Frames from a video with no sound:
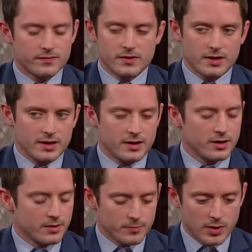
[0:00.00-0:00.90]

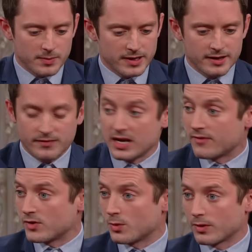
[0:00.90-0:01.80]
if any
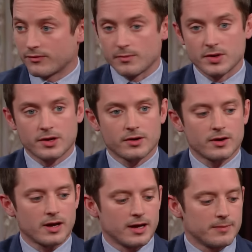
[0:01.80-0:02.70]
of you are familiar,
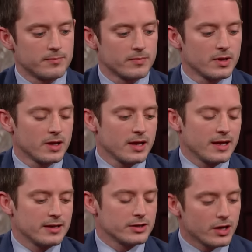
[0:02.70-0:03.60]

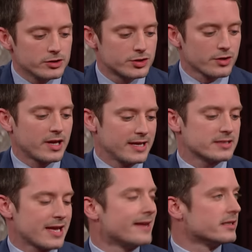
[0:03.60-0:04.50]
Dirk
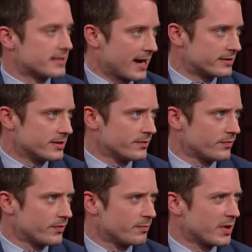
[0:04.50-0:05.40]
is a
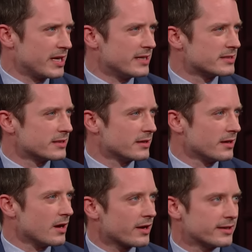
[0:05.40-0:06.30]
detective, but he's
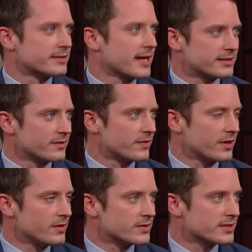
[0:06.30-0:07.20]
not a detective that
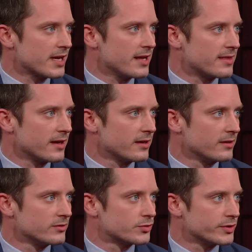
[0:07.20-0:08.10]
uses
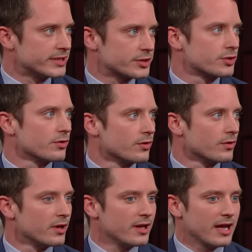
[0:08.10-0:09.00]
anything
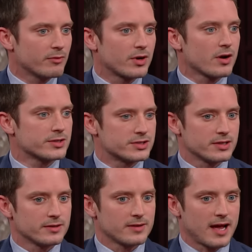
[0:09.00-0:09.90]
traditional in regards
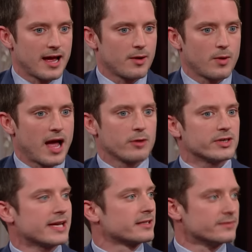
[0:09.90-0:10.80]
to how
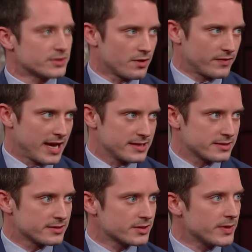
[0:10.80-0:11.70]
detectives solve
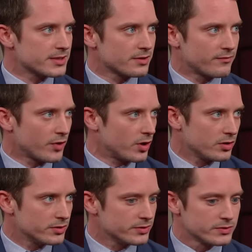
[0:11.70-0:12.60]
cases. So he doesn't look for
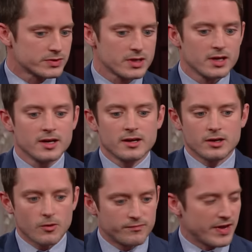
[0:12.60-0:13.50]
clues,
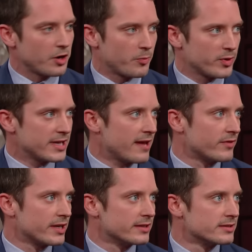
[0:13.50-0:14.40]
no fingerprint
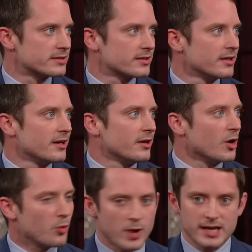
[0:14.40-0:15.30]
evidence,
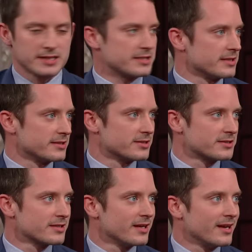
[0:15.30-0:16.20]
no
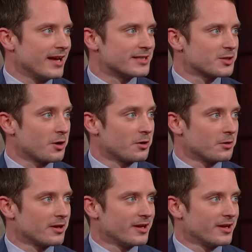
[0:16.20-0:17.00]
witnesses. It's all